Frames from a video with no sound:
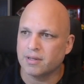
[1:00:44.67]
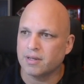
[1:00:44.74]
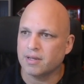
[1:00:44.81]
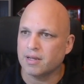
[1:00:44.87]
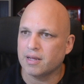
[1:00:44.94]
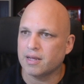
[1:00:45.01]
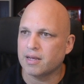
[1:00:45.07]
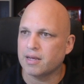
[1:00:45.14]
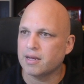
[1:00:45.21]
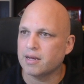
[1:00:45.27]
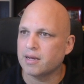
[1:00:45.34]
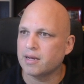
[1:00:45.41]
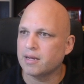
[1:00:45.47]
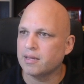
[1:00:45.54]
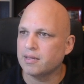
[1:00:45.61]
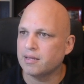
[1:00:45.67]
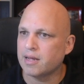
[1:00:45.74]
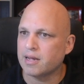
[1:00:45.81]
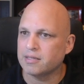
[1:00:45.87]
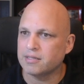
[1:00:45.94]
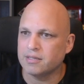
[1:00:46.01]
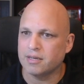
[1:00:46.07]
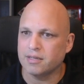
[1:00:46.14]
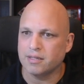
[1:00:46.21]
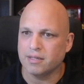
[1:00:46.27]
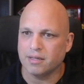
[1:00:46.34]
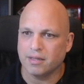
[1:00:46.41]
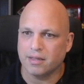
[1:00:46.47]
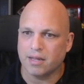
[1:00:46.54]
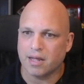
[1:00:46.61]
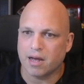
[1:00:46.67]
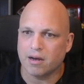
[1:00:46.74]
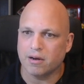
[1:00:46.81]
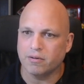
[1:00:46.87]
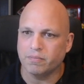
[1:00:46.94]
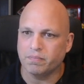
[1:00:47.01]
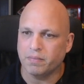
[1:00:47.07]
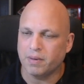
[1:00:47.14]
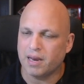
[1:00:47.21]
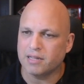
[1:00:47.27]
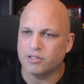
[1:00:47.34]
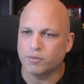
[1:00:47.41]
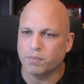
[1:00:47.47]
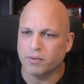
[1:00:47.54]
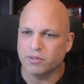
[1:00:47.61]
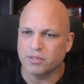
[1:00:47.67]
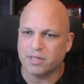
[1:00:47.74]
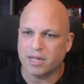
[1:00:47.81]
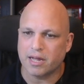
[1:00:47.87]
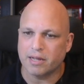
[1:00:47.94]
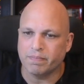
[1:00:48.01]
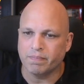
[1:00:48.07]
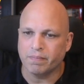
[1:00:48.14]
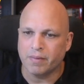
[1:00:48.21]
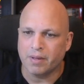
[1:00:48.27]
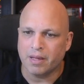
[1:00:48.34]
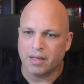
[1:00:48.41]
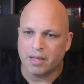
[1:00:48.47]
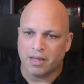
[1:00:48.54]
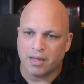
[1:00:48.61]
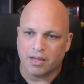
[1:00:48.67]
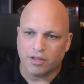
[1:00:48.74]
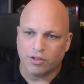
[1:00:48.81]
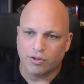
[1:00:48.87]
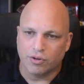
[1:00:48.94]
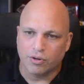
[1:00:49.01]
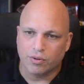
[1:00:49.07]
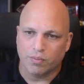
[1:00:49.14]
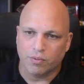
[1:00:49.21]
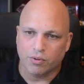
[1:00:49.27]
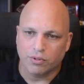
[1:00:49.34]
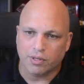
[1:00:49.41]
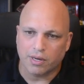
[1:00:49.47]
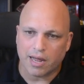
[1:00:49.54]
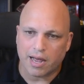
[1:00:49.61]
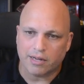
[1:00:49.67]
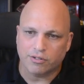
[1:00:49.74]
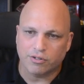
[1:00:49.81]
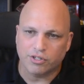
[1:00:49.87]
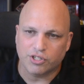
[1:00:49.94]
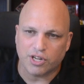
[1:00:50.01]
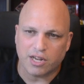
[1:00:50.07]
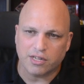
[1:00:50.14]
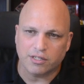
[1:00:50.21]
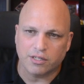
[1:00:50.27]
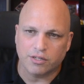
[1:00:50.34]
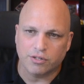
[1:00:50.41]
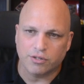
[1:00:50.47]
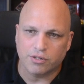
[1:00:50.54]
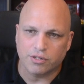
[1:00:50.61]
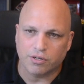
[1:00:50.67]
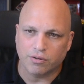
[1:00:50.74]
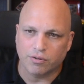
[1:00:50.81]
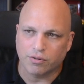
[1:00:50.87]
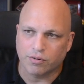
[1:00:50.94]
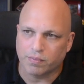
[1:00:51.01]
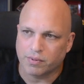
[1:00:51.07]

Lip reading: And that's it. Now, let's suppose that you would like to change this user group.